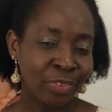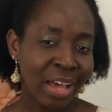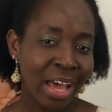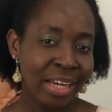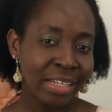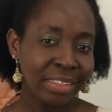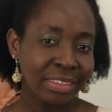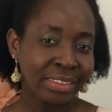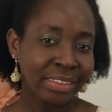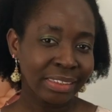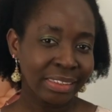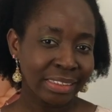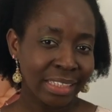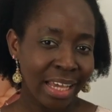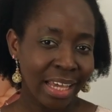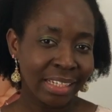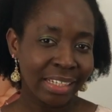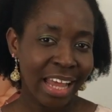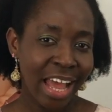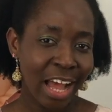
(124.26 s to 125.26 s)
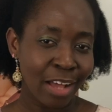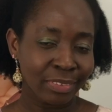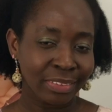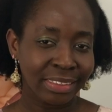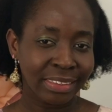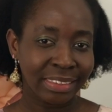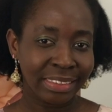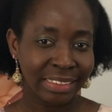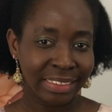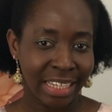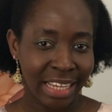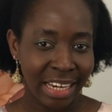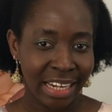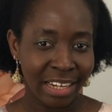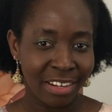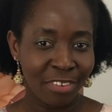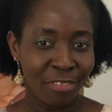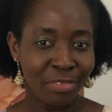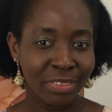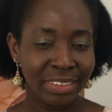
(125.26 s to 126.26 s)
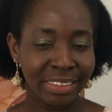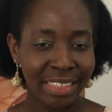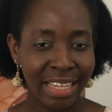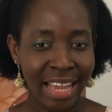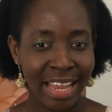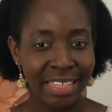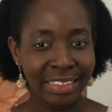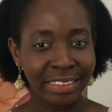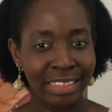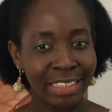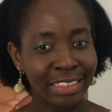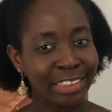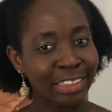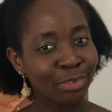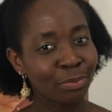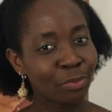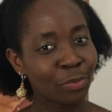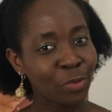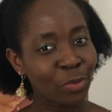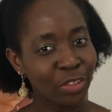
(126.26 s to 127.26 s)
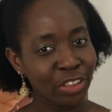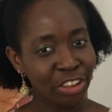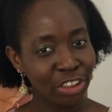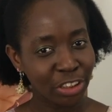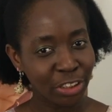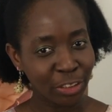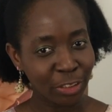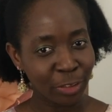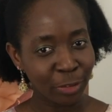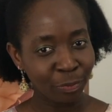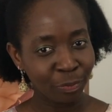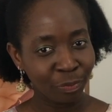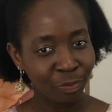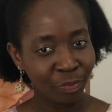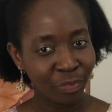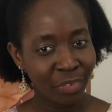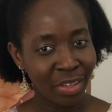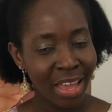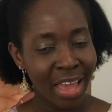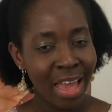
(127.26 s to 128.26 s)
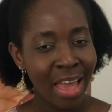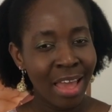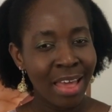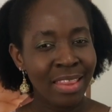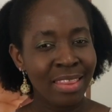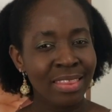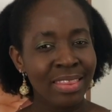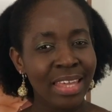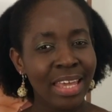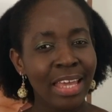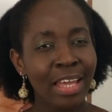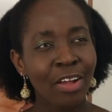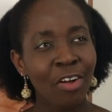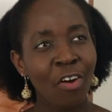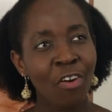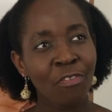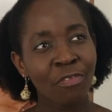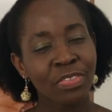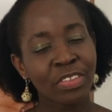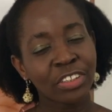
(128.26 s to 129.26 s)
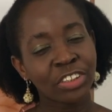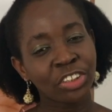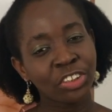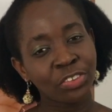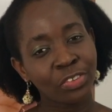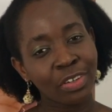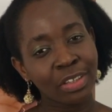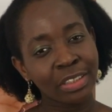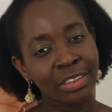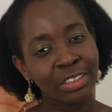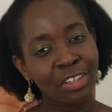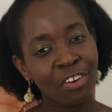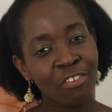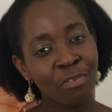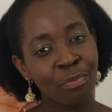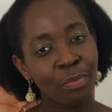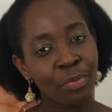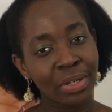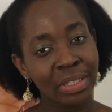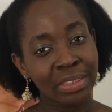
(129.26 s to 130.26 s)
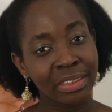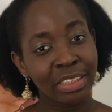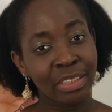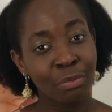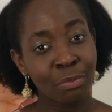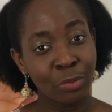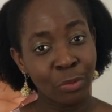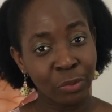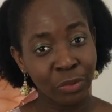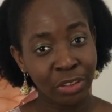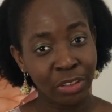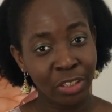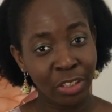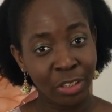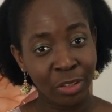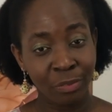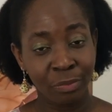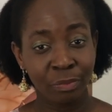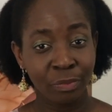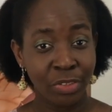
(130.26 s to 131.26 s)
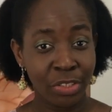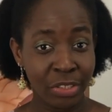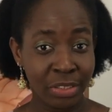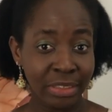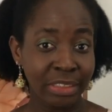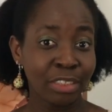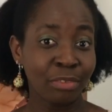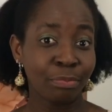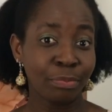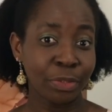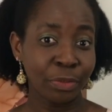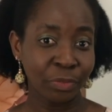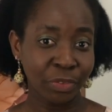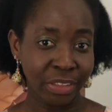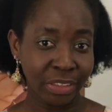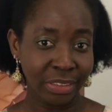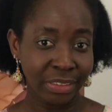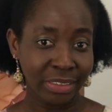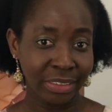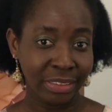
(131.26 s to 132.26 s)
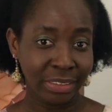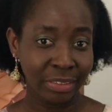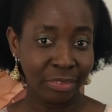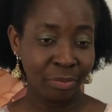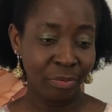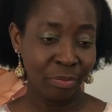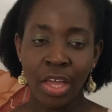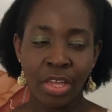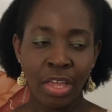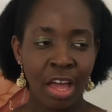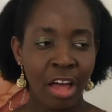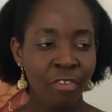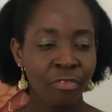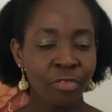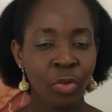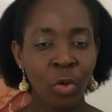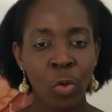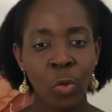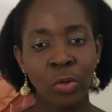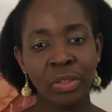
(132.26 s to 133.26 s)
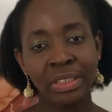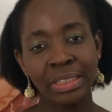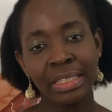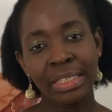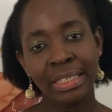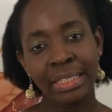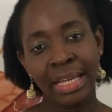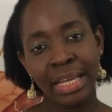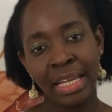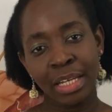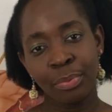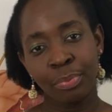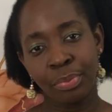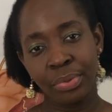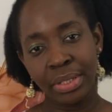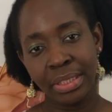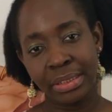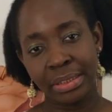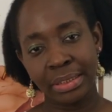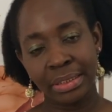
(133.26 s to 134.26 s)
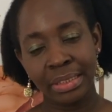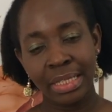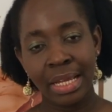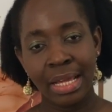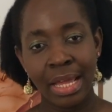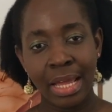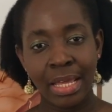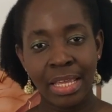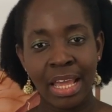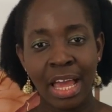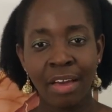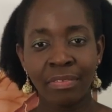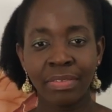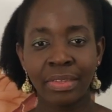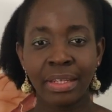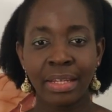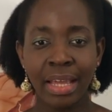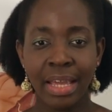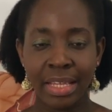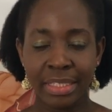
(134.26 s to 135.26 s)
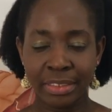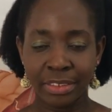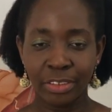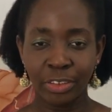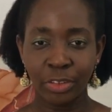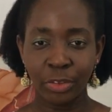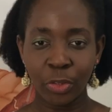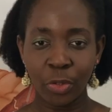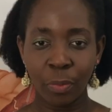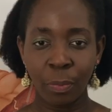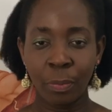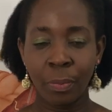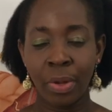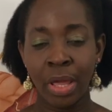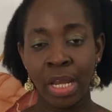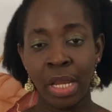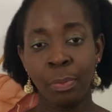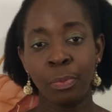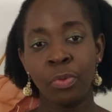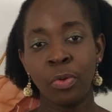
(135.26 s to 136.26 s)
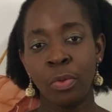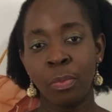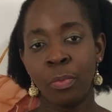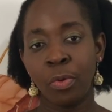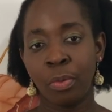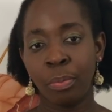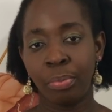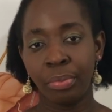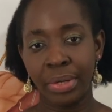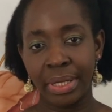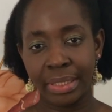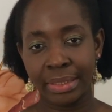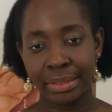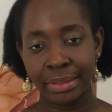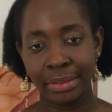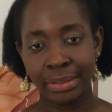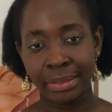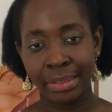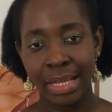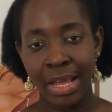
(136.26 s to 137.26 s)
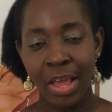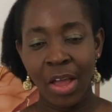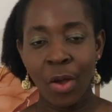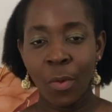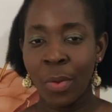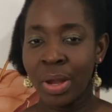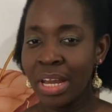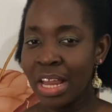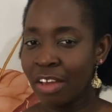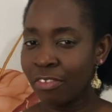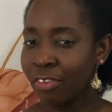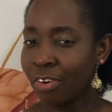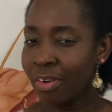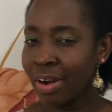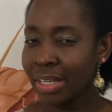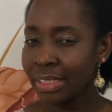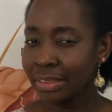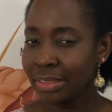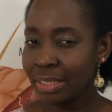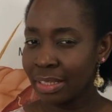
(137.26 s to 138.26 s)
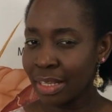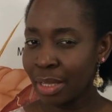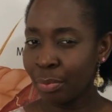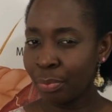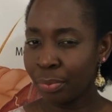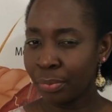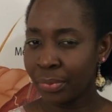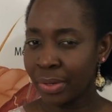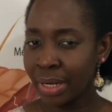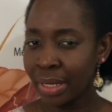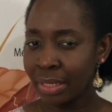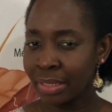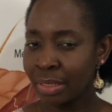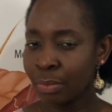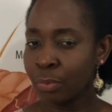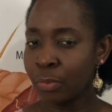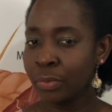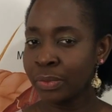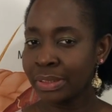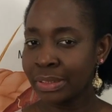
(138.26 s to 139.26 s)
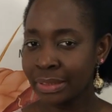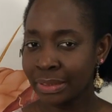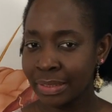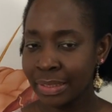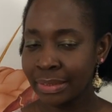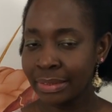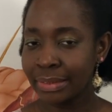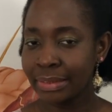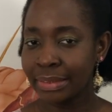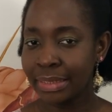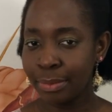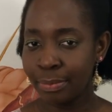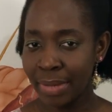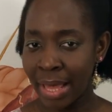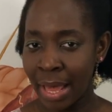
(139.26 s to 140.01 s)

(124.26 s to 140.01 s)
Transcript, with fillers: To understand how skin retains its moisture, Think of the structure of bricks and mortar used in buildings. You have the orderly layered bricks, you have the layers on top and you put more bricks. When you have cracks in that brick, the mortar is going to seep